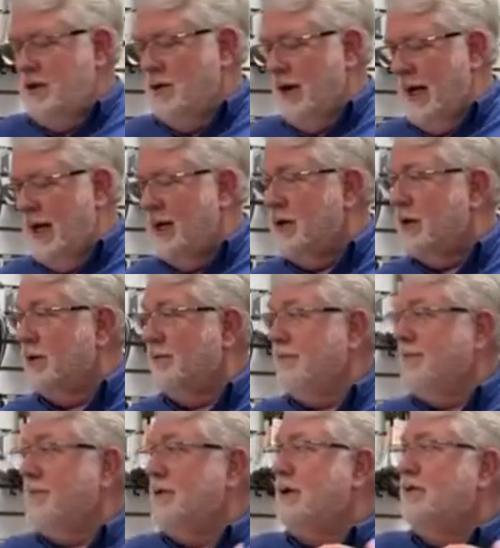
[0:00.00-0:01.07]
your anchor,
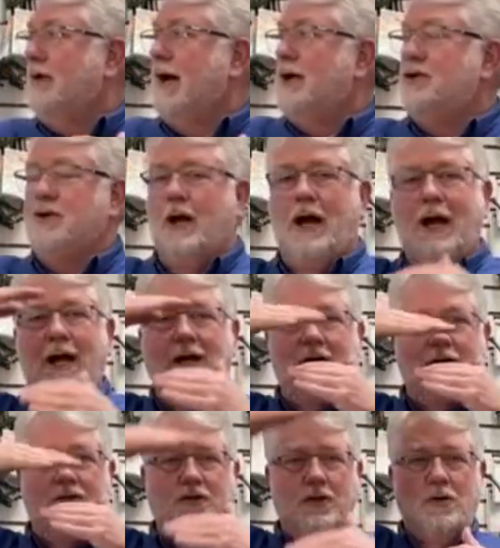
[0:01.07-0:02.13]
you've got your height,
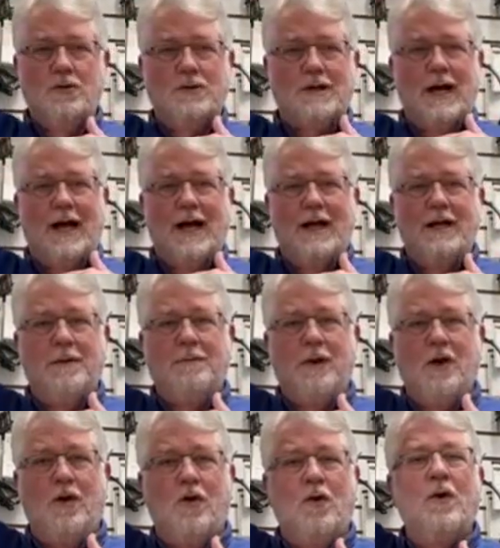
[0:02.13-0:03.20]
you've chose the height of the
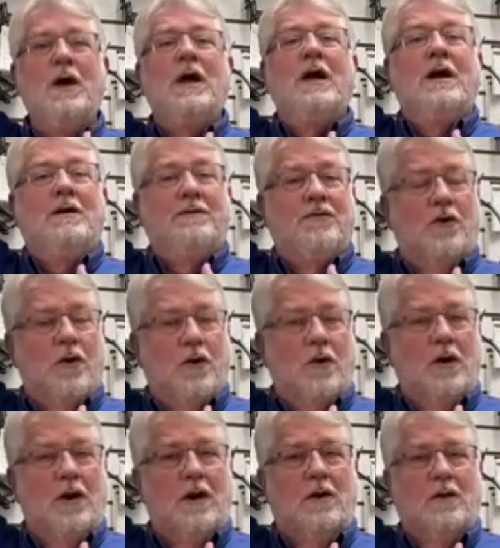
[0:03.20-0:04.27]
pole
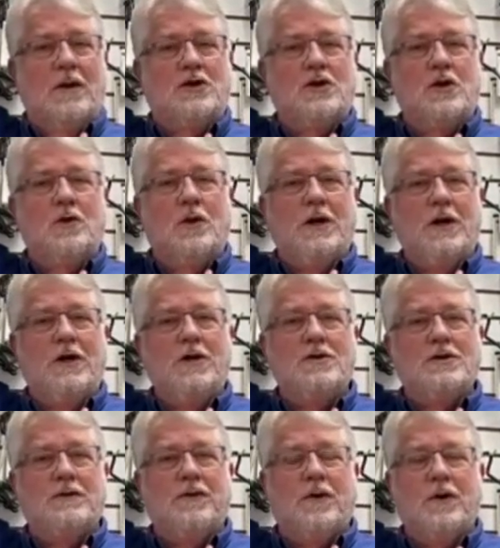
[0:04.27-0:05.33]
for what you want to
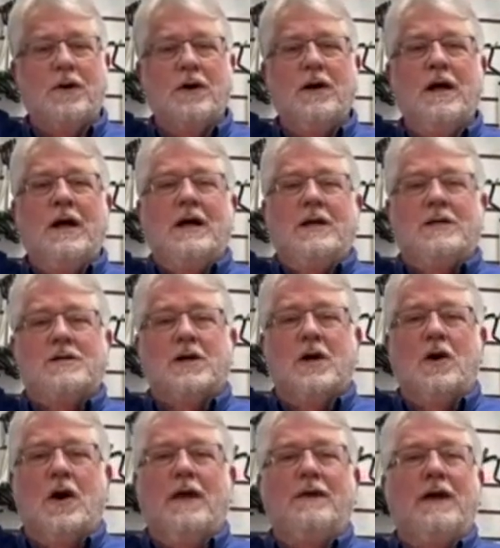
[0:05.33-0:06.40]
use it for.
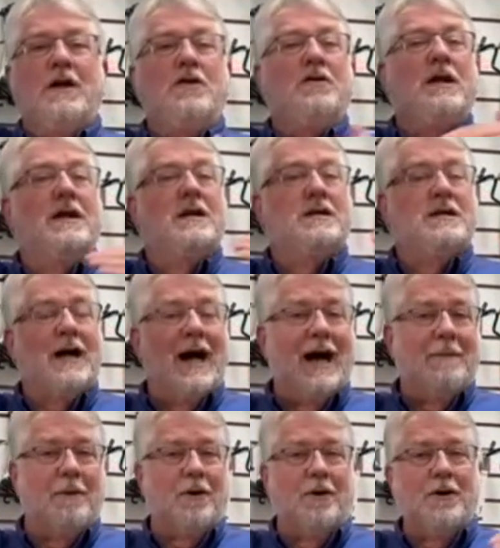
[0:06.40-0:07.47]
So, and then you need a
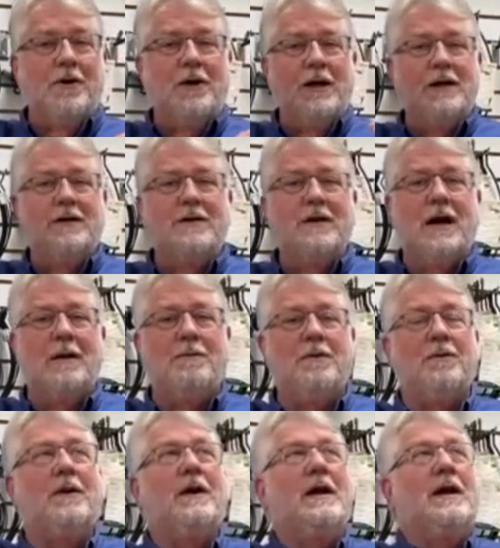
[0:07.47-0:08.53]
topper. You need to top
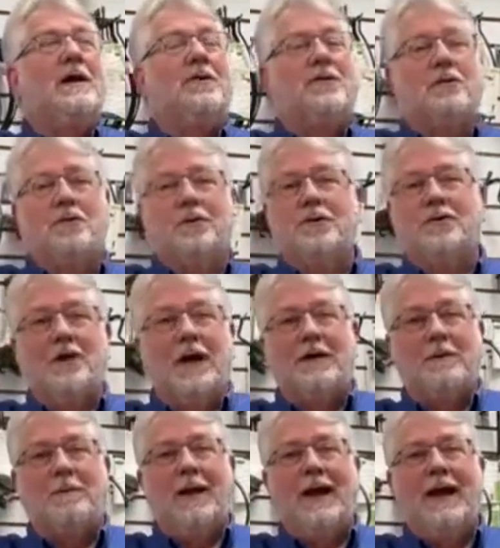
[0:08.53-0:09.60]
your, so Ruth's going to
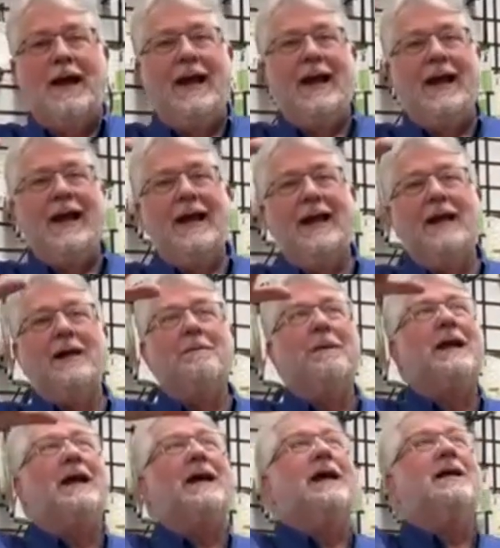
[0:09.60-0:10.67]
have to pan up
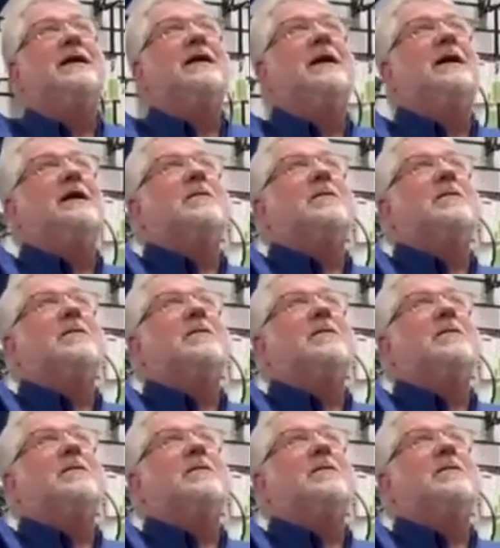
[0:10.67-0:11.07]
again